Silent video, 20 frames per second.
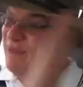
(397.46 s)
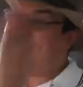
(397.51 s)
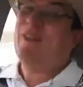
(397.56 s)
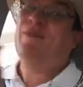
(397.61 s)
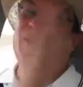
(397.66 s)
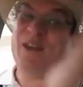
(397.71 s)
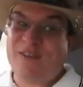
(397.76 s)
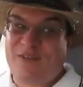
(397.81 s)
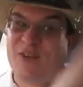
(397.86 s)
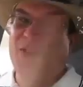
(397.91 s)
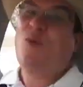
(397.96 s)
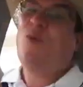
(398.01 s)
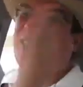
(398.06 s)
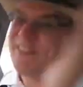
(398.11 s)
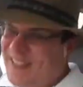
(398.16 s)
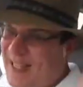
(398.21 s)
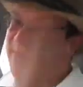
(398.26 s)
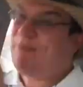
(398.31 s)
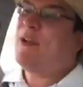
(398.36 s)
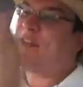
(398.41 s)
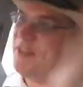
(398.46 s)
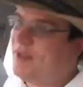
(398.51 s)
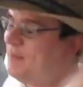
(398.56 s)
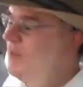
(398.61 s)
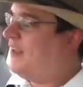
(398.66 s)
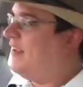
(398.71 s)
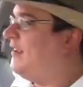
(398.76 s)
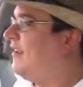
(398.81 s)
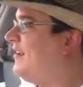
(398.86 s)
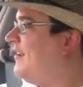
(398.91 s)
whenever you step with them.
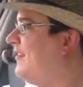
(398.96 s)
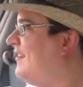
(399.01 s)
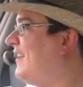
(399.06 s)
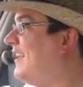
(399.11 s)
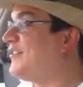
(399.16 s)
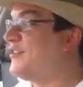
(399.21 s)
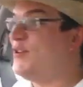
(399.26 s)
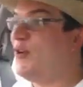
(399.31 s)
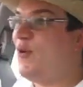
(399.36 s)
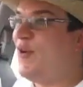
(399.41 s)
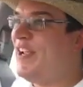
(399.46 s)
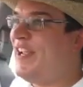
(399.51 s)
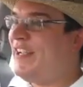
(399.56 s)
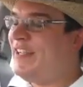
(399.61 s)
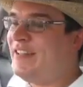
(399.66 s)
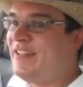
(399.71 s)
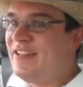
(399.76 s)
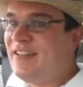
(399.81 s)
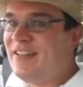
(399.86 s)
That's annoying.